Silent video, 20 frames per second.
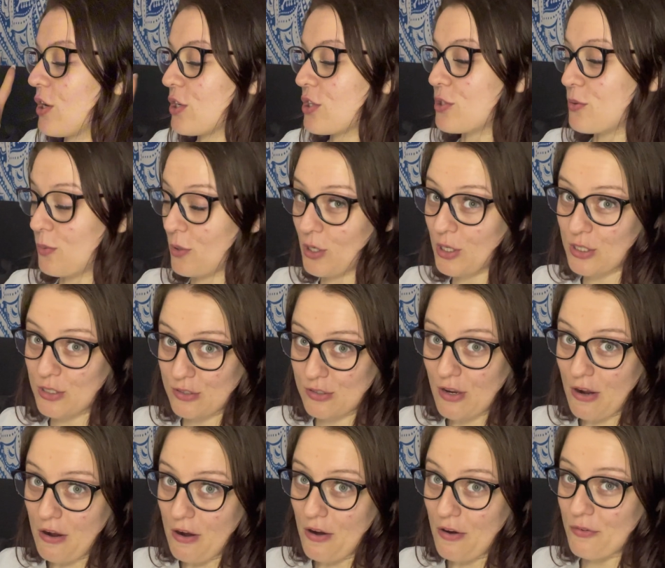So we're going to
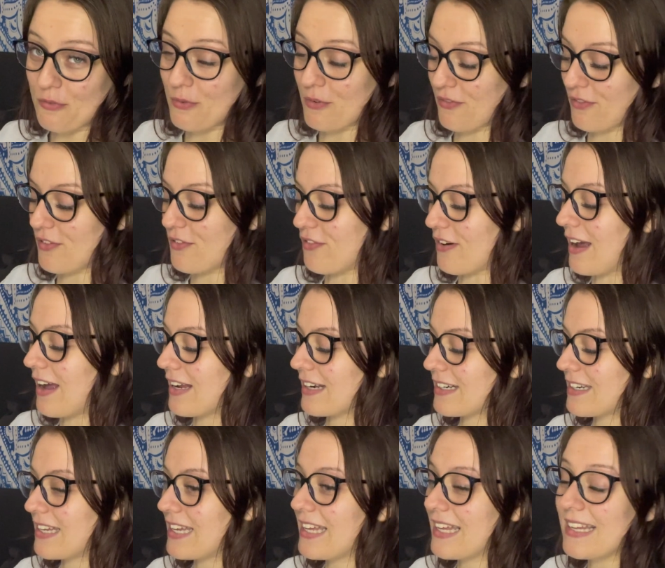start off with the fact
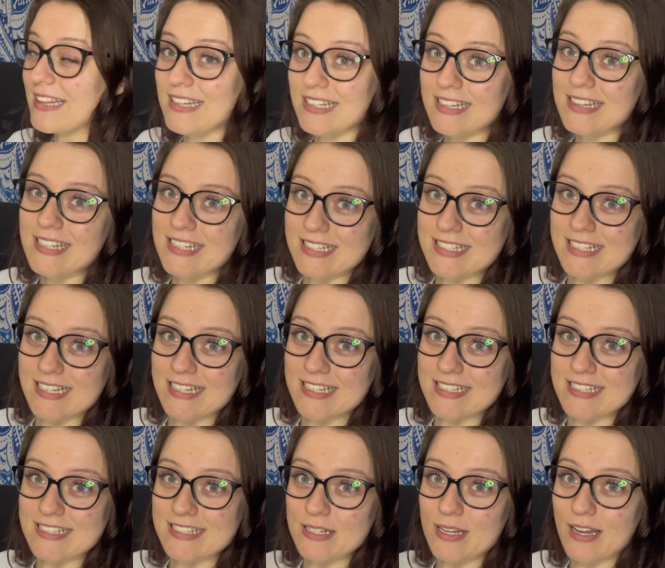that this
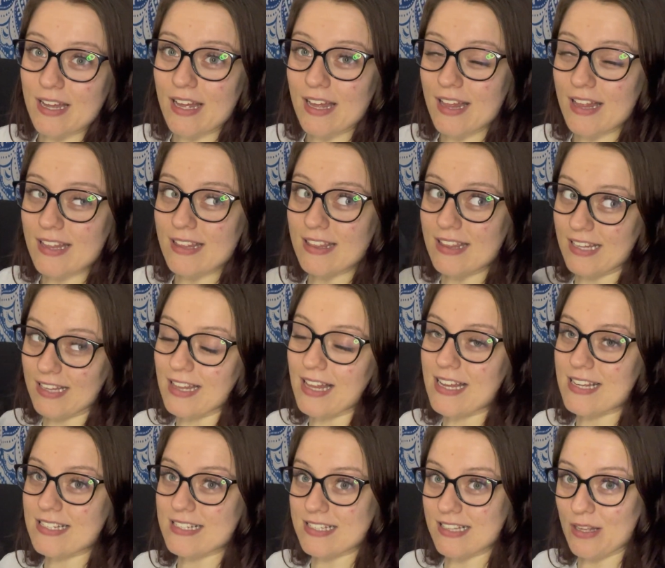is the
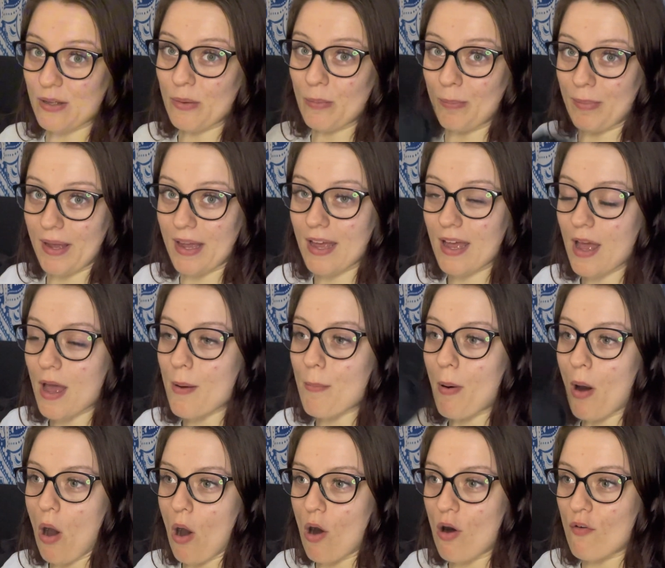last little bit,
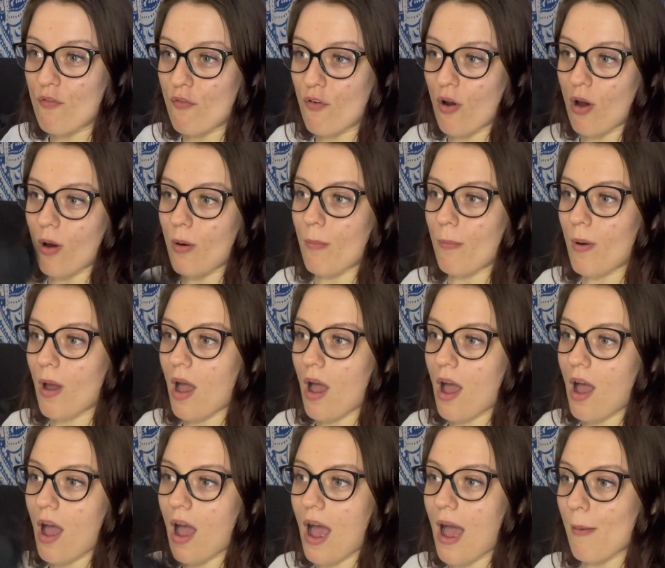apart from
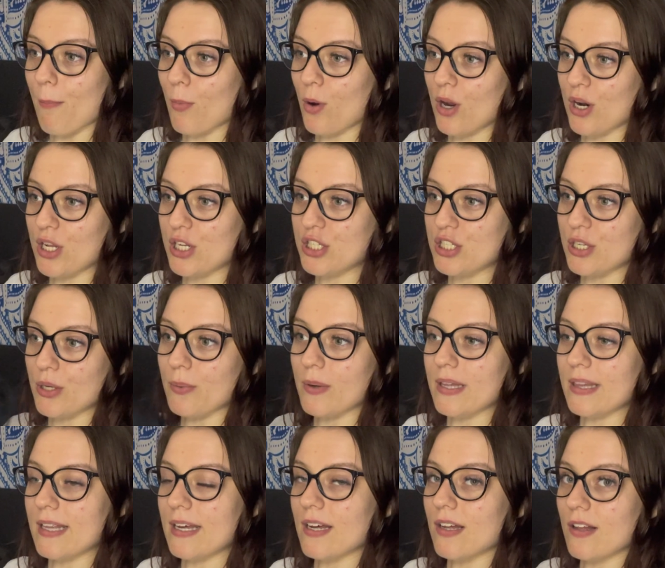I'm going to do a
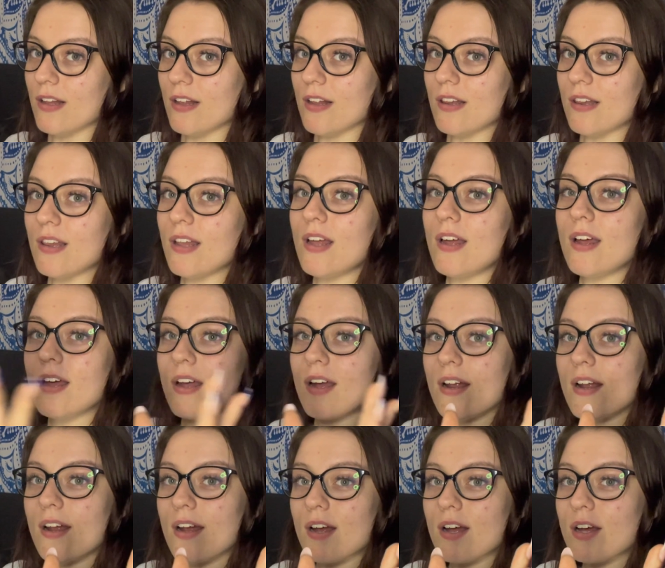little
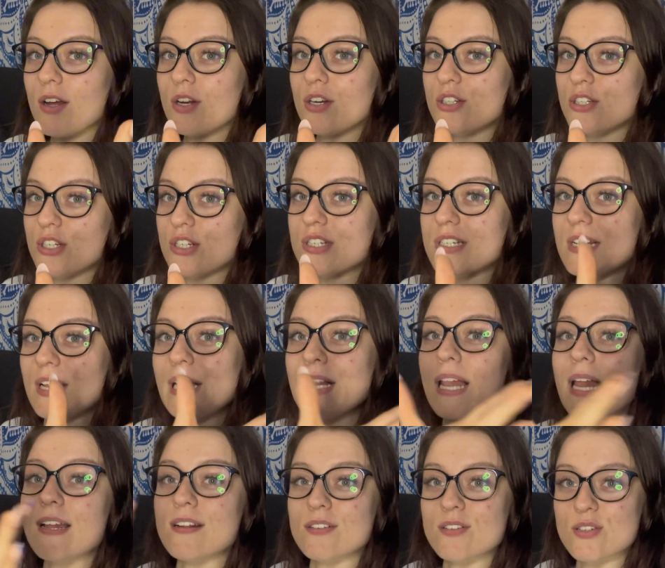just
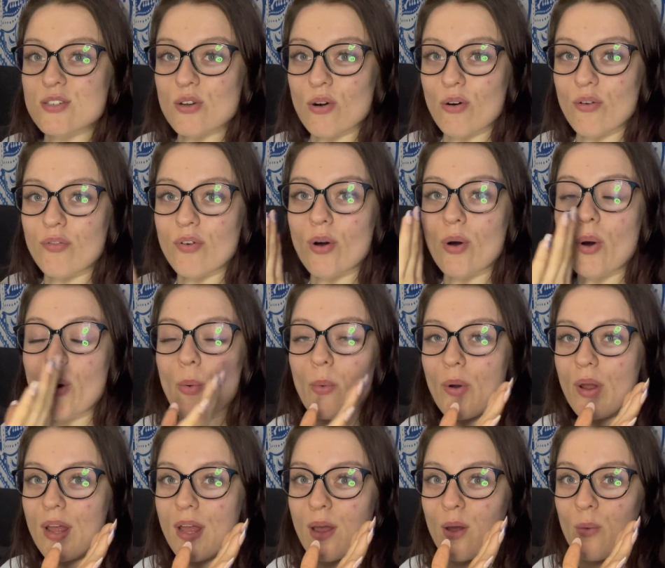glance over
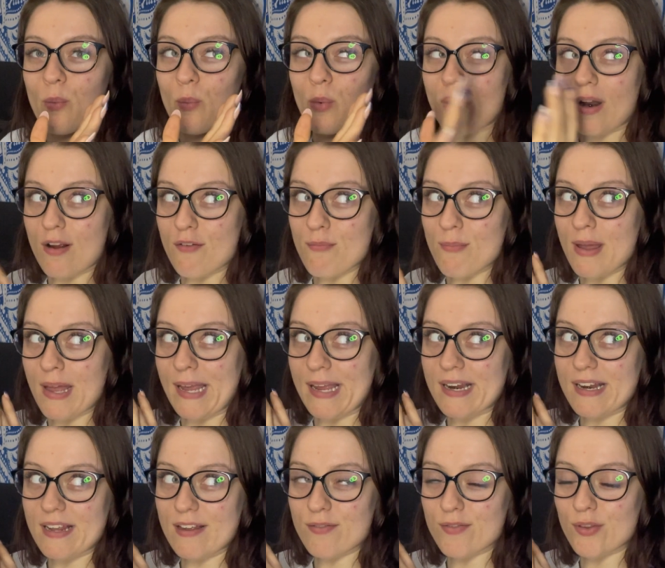what I've made,
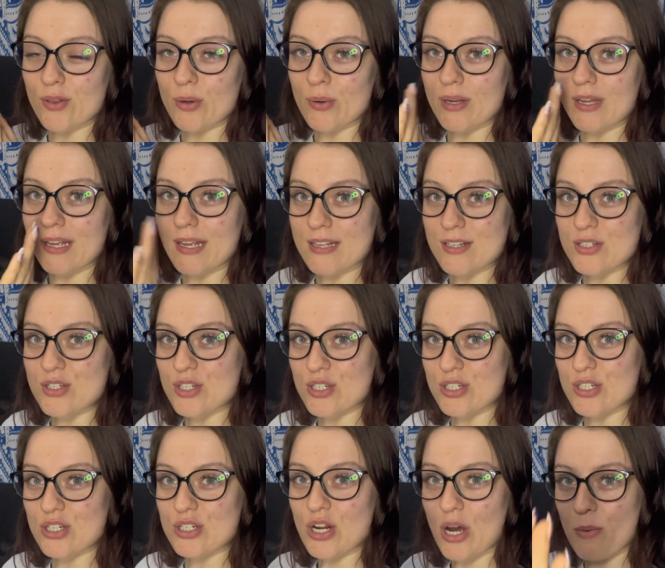even though it is just
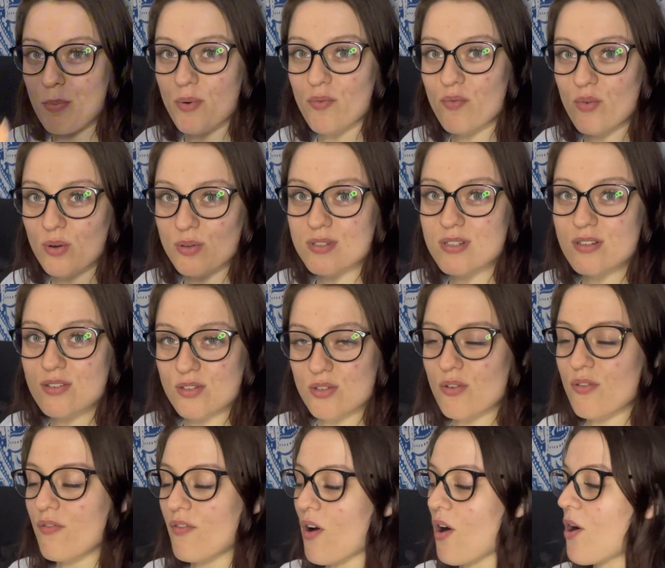a top and roses so
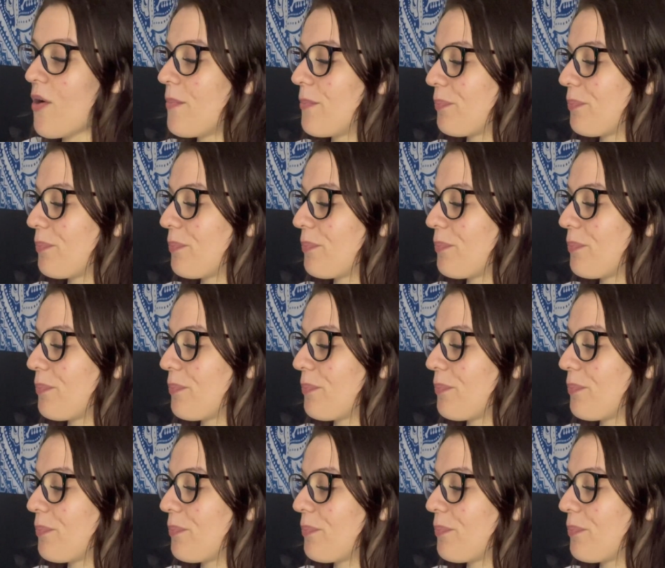far.